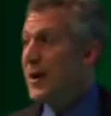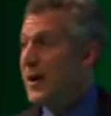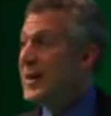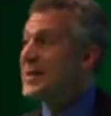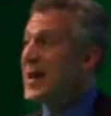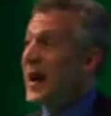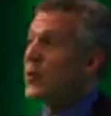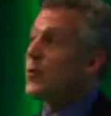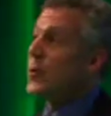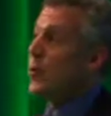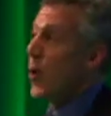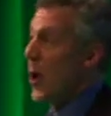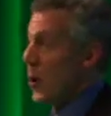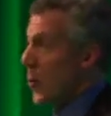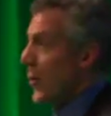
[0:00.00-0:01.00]
is actually
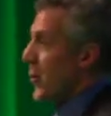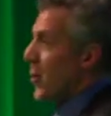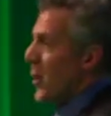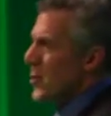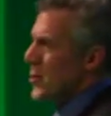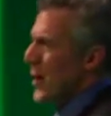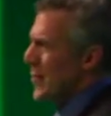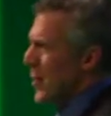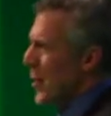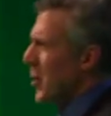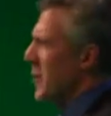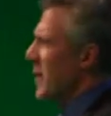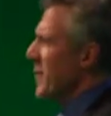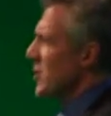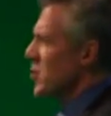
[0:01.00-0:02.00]
wrong with the car. So I have a little
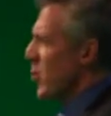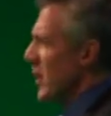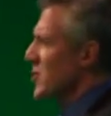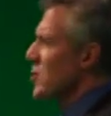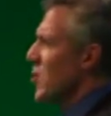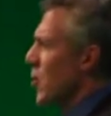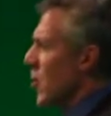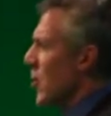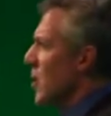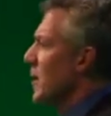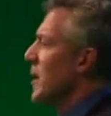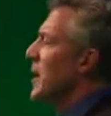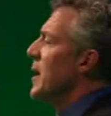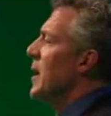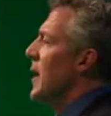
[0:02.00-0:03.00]
bit of a trust goal
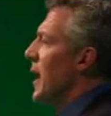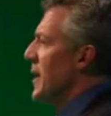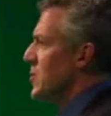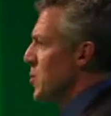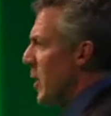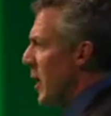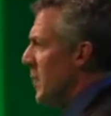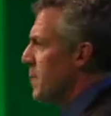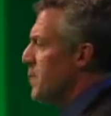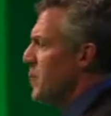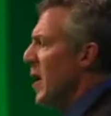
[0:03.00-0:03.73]
as well.